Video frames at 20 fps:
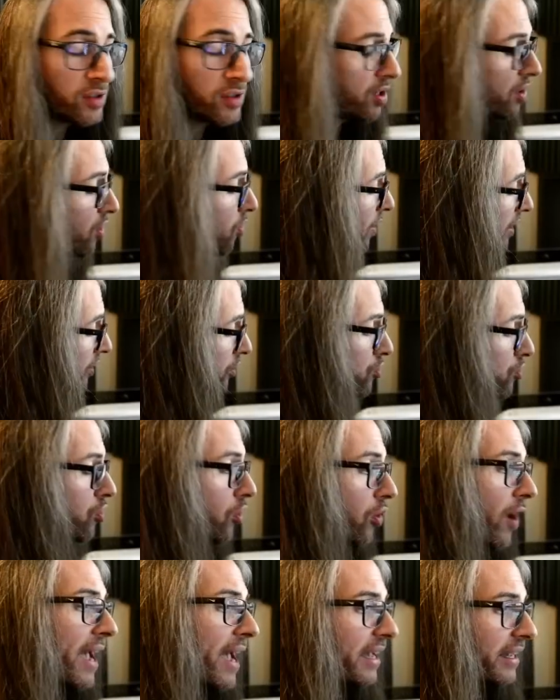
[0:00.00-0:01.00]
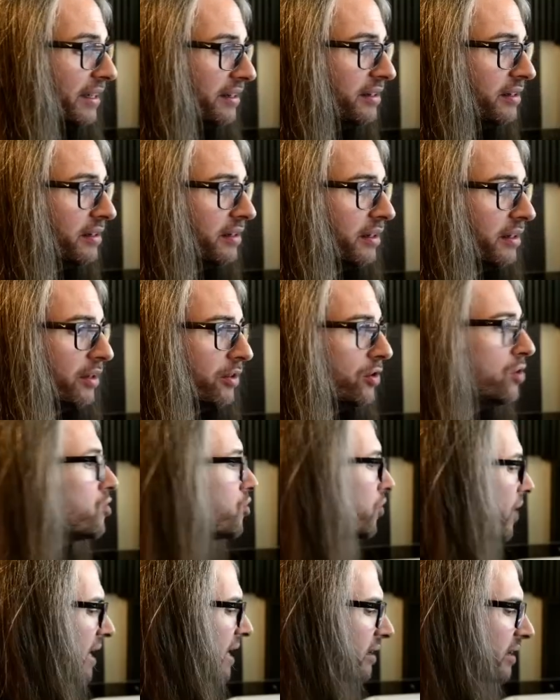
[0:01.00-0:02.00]
So when you grade, you
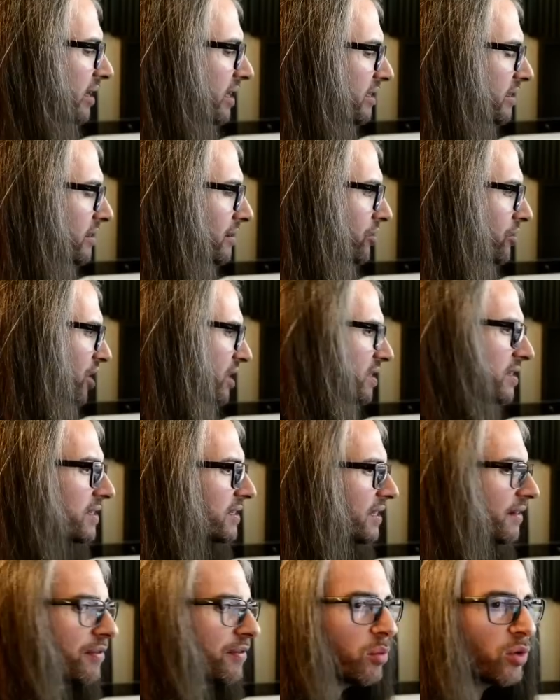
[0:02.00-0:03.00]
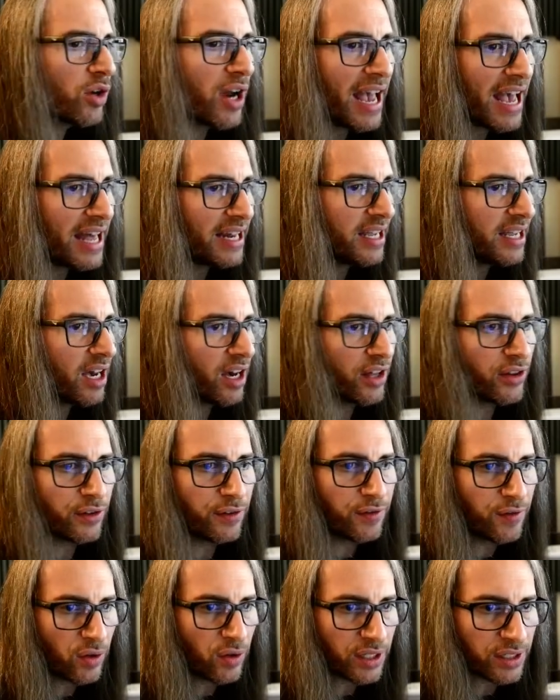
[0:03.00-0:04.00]
grade this just as if it were any
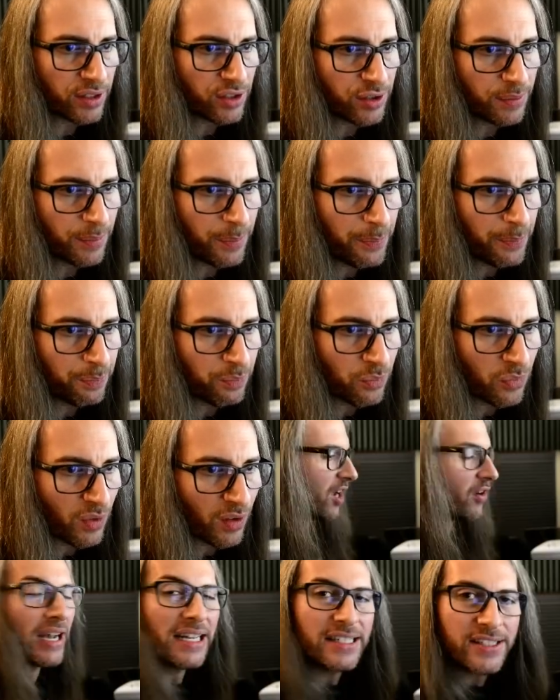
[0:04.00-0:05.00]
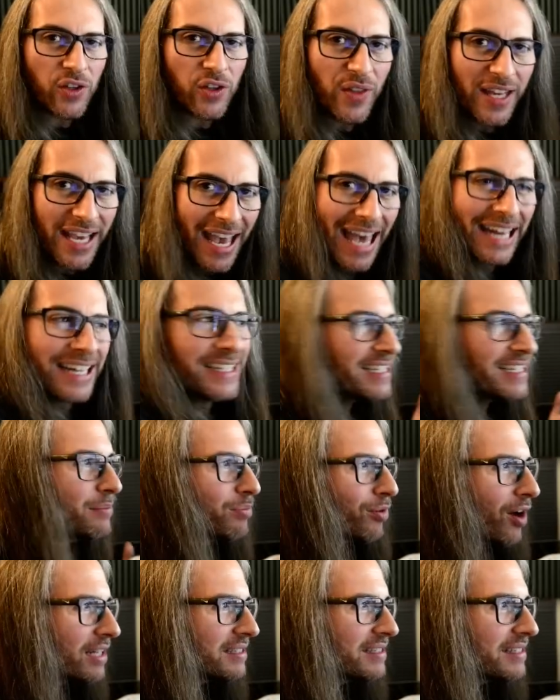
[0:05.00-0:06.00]
other footage. All right, so the
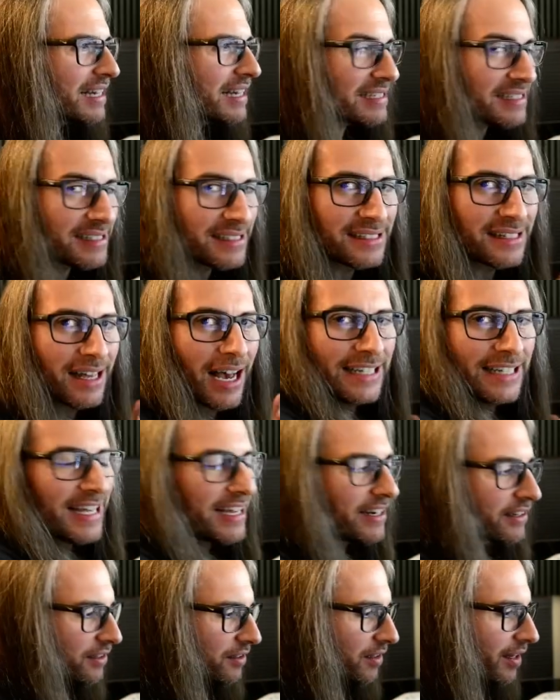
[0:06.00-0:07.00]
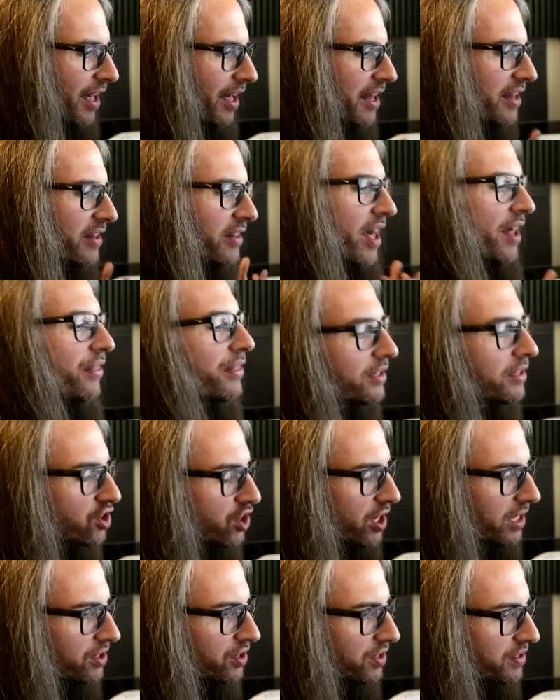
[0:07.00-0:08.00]
editing process, identical. Nothing
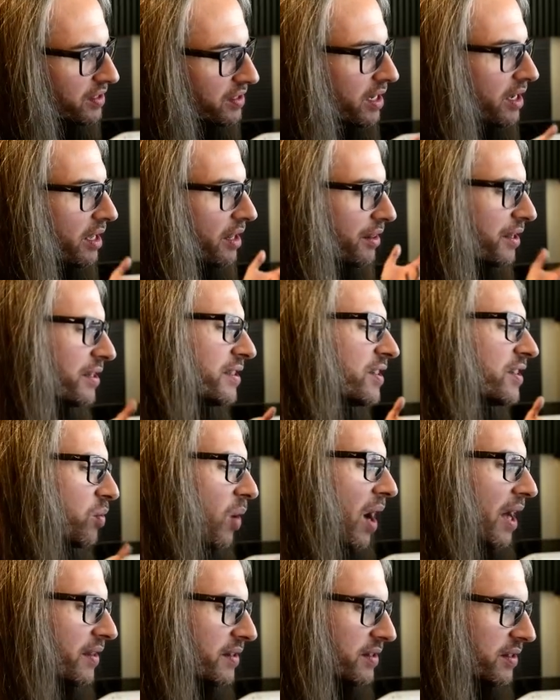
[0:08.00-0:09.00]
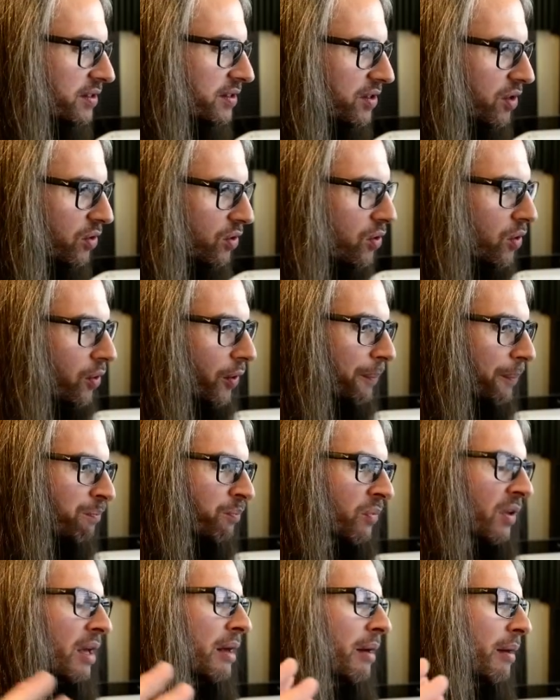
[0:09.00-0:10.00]
changes. This is why this is so
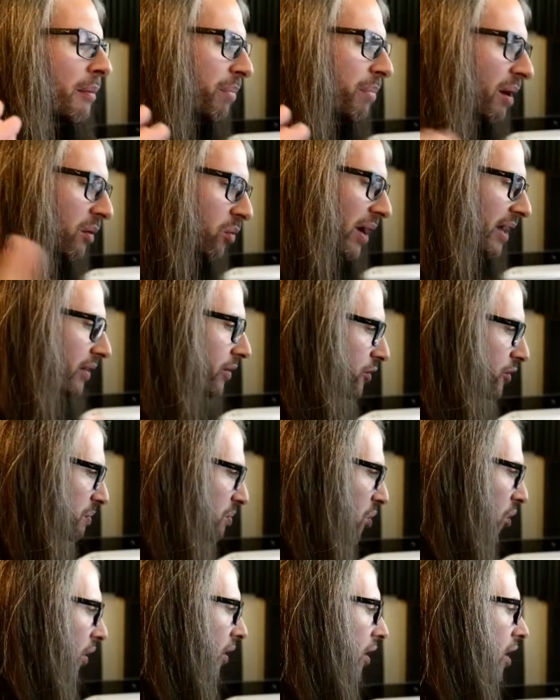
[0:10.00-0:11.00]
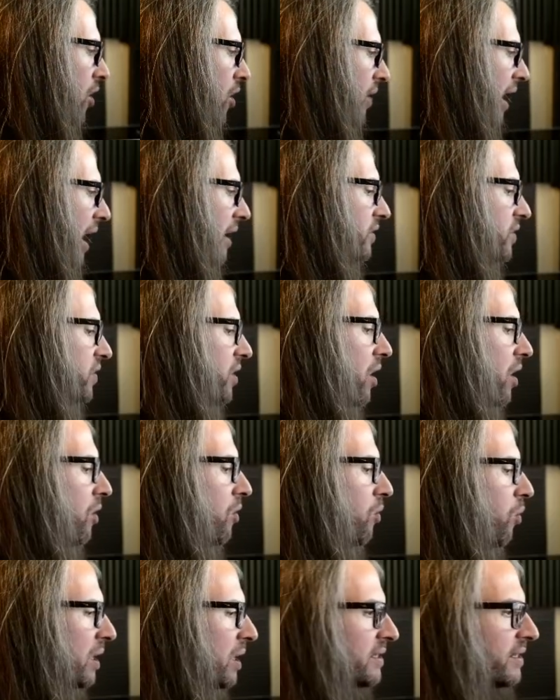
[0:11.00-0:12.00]
cool. But wait, there's more. Okay,
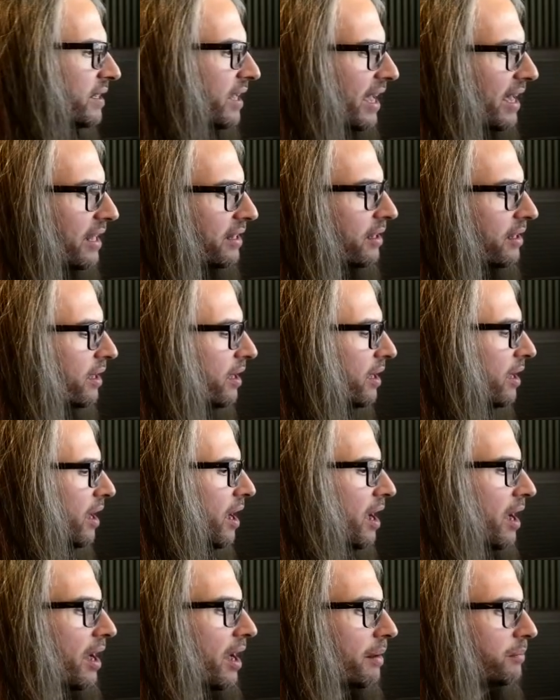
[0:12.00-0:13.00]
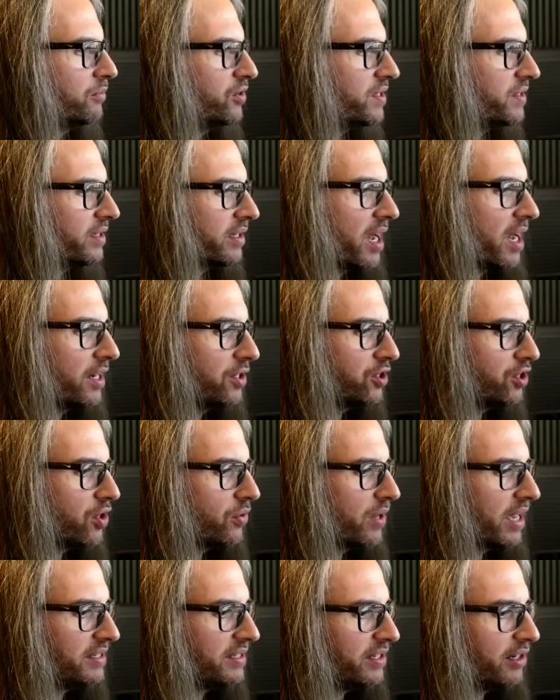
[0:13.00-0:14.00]
so once again, um, just to kind of
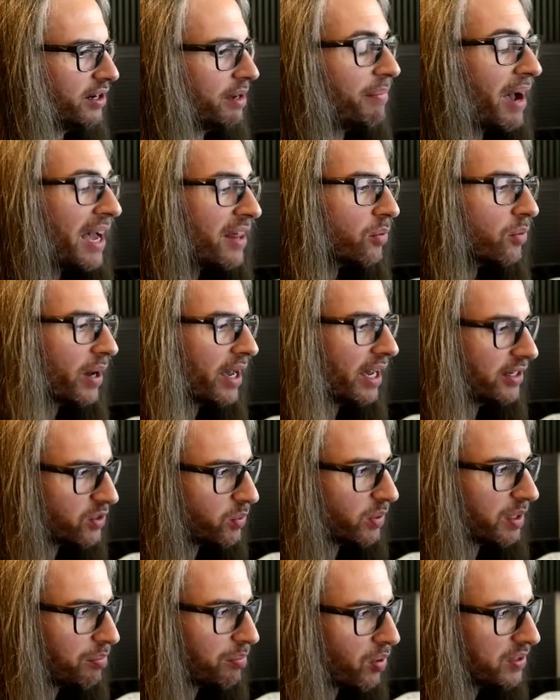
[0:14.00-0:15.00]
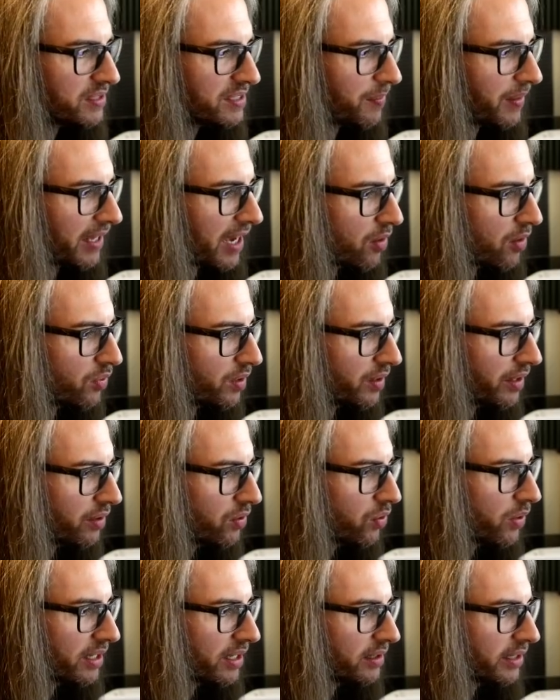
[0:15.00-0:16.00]
showcase here, and by the way, I just want to point something out
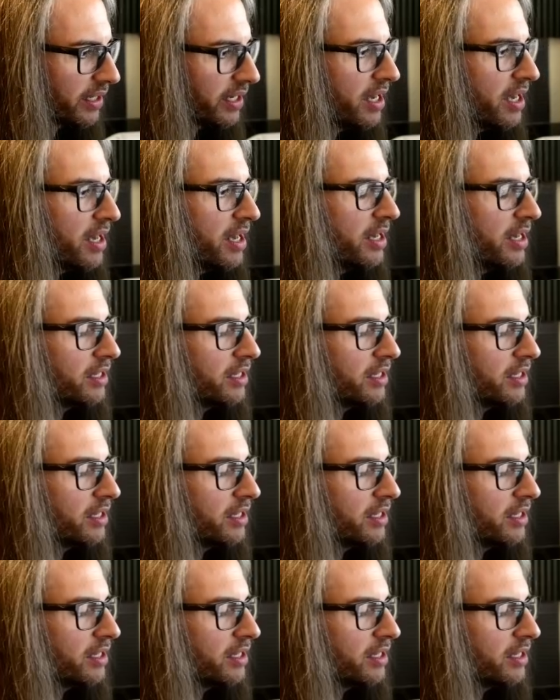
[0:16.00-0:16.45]
really quickly.